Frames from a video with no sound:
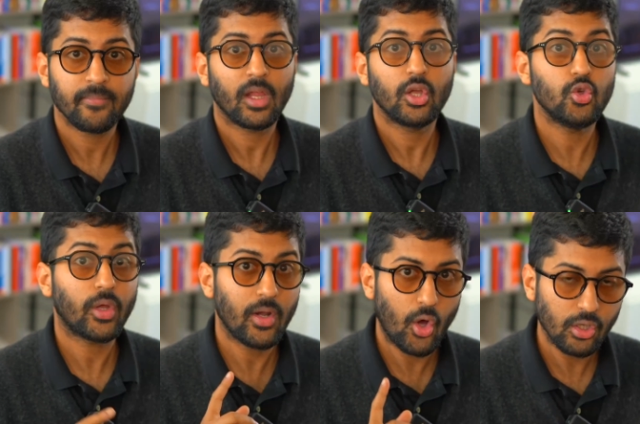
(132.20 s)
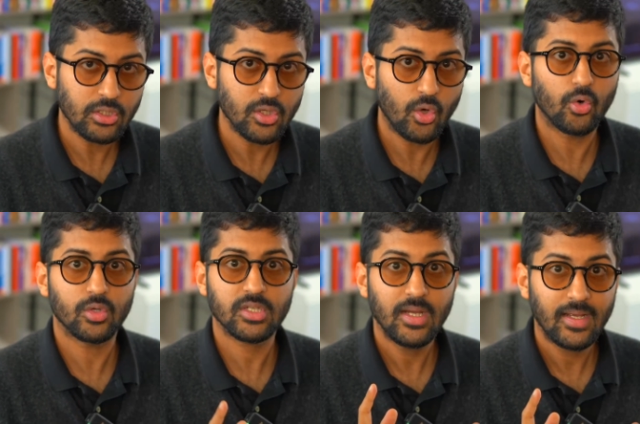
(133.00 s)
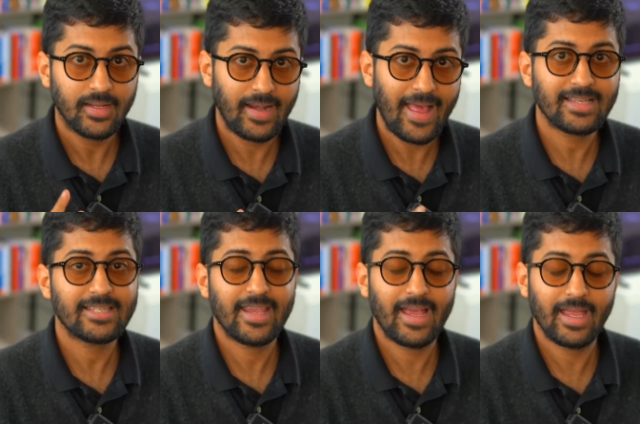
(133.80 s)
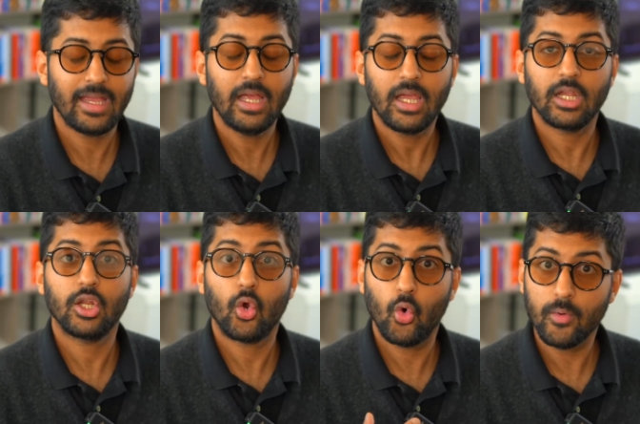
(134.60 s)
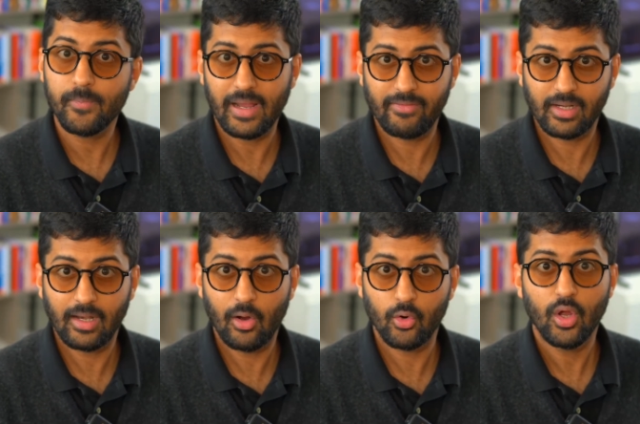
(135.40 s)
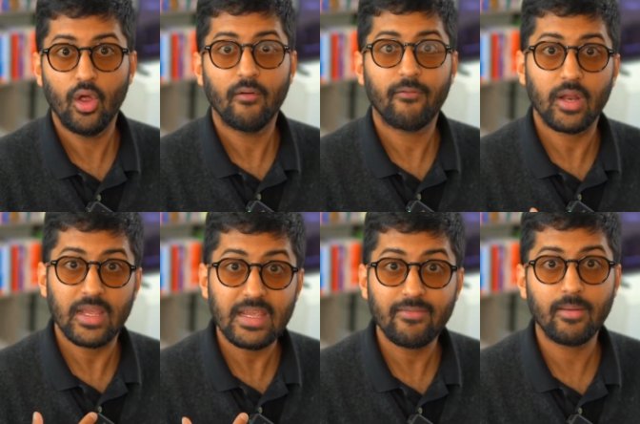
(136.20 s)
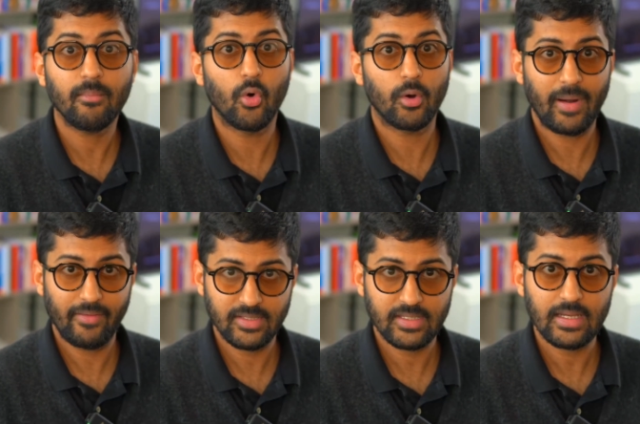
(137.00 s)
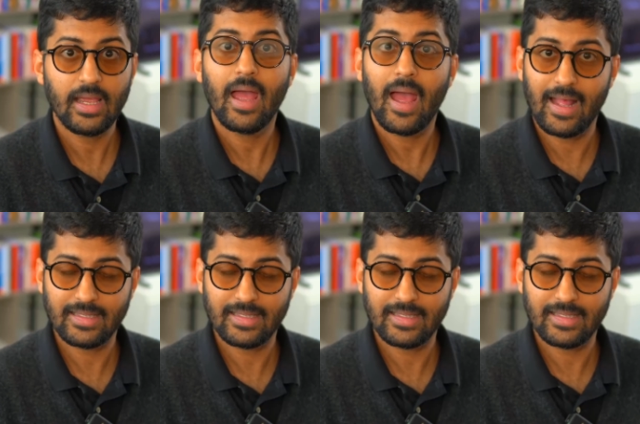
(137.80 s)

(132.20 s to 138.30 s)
You can also host Relax AI in your own private cloud for even more privacy and